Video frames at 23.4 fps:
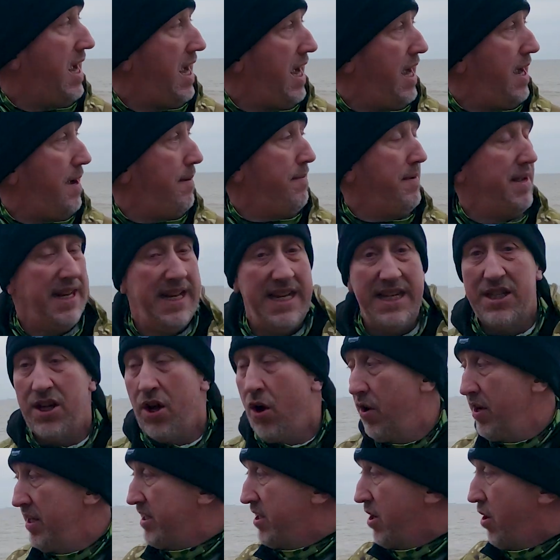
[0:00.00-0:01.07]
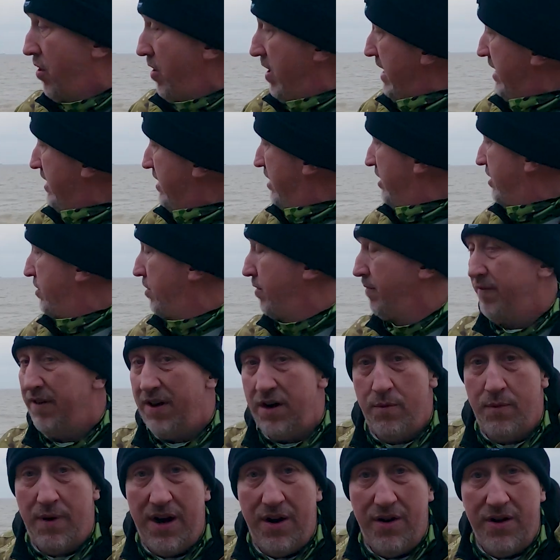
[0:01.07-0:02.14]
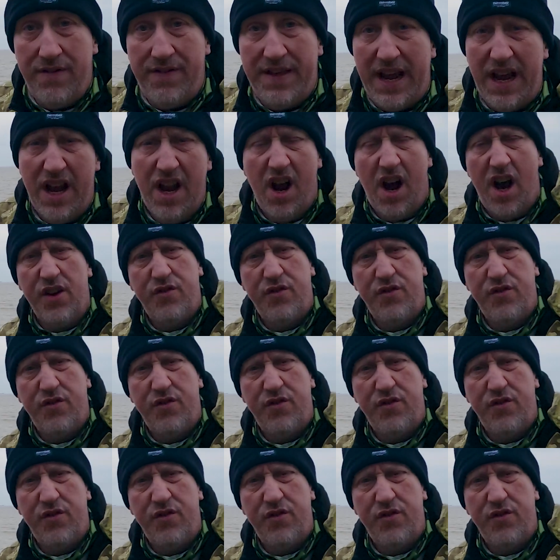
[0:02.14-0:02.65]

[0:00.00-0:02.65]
It is high tide, so I'm very wary of that.